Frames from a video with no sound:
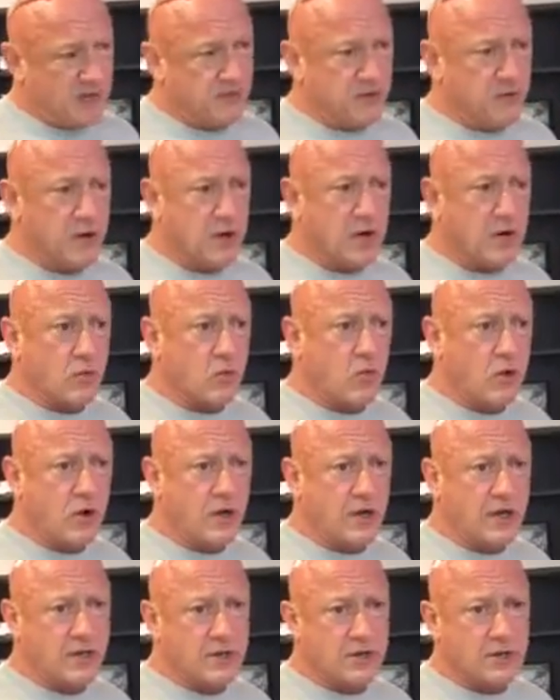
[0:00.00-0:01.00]
If you're at
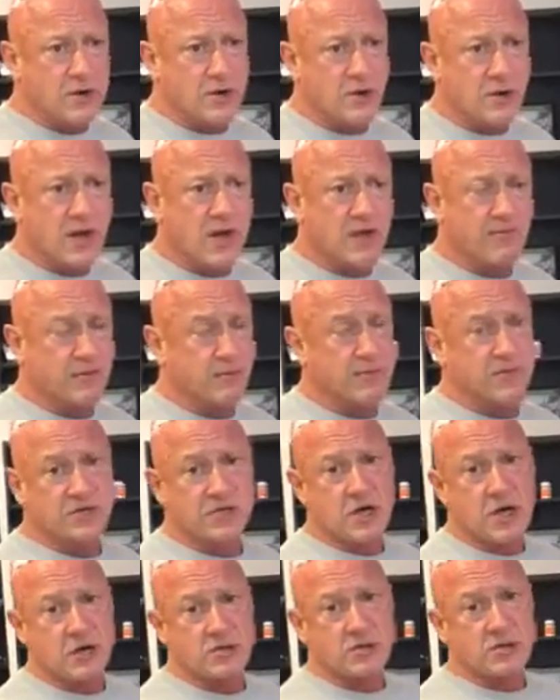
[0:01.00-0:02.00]
work and you don't have a
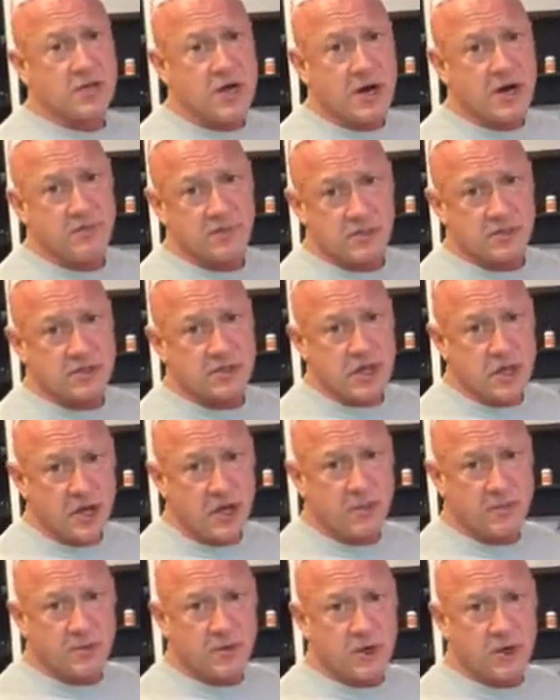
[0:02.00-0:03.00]
massage therapist to
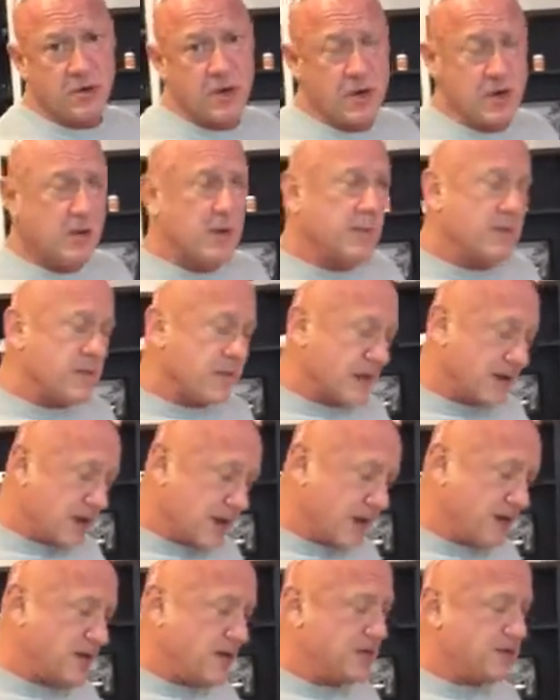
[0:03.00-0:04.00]
help you,
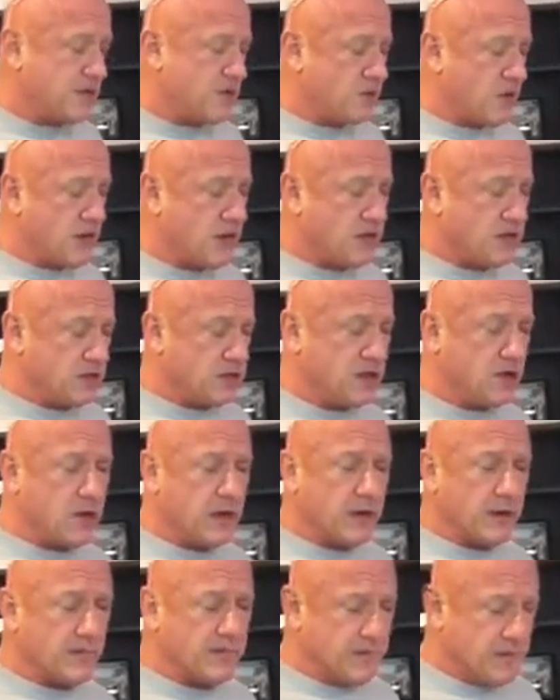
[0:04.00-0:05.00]
an easy way to
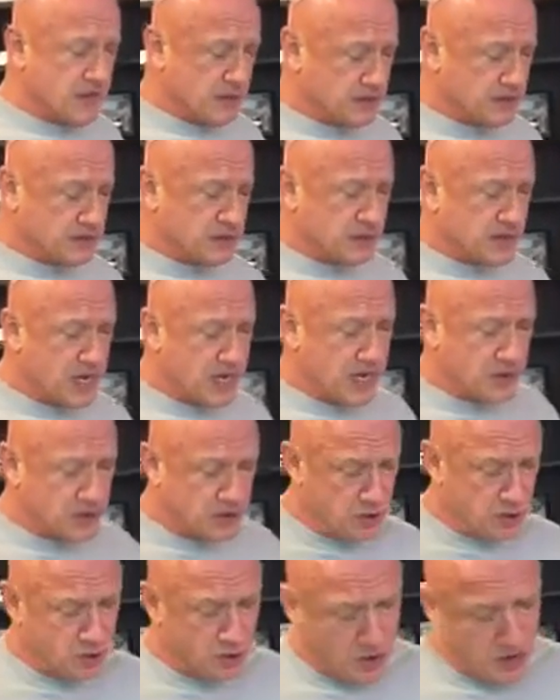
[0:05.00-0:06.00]
do it is to take
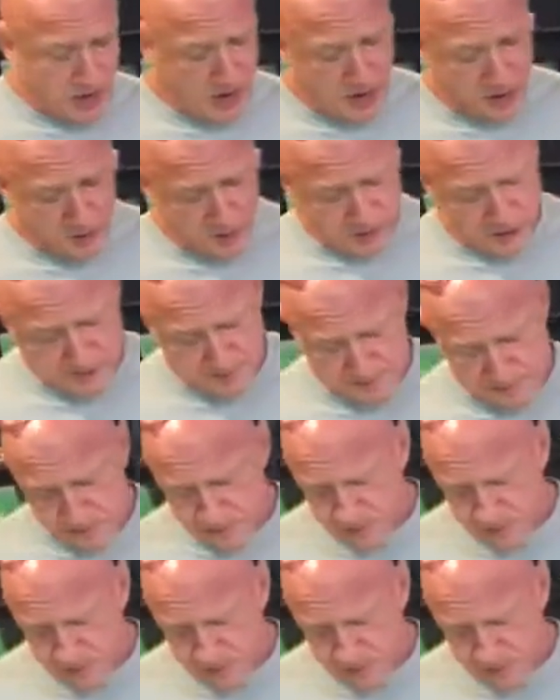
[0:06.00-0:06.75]
two chairs.